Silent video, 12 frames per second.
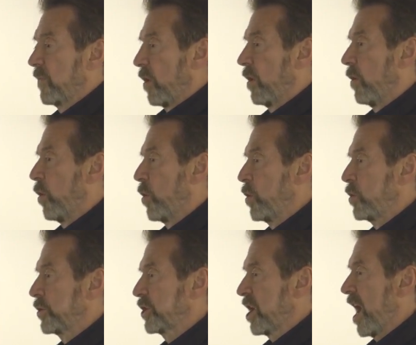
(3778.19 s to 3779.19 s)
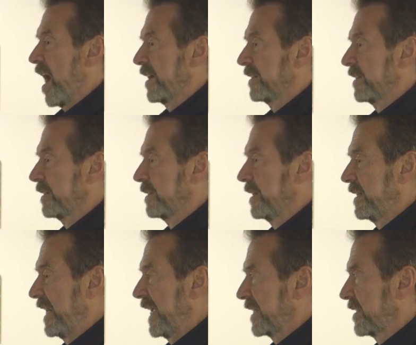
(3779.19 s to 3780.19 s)
old
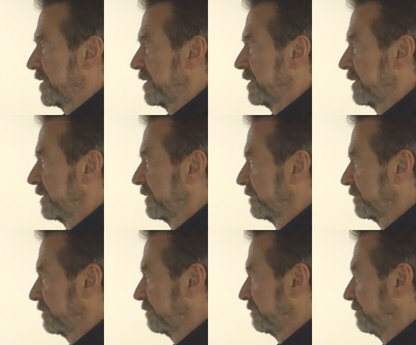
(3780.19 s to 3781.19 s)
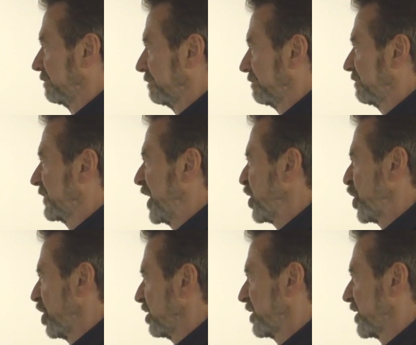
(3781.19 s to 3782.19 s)
cotton knit t
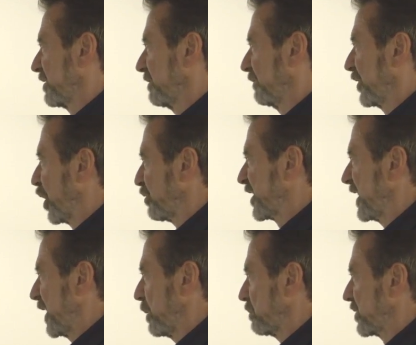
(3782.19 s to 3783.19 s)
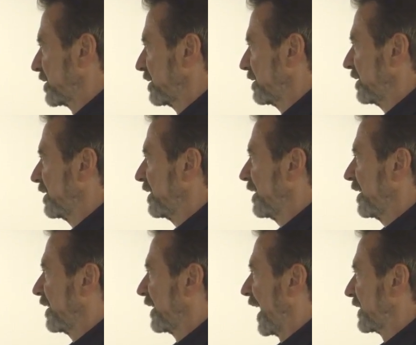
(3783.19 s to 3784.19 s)
shirts with no seams.
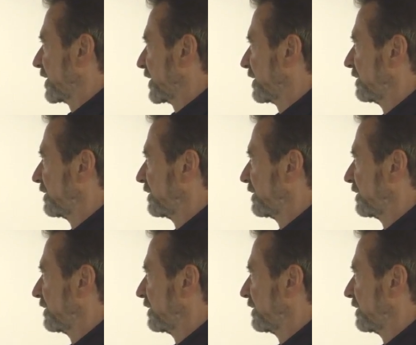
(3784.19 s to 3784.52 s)
That's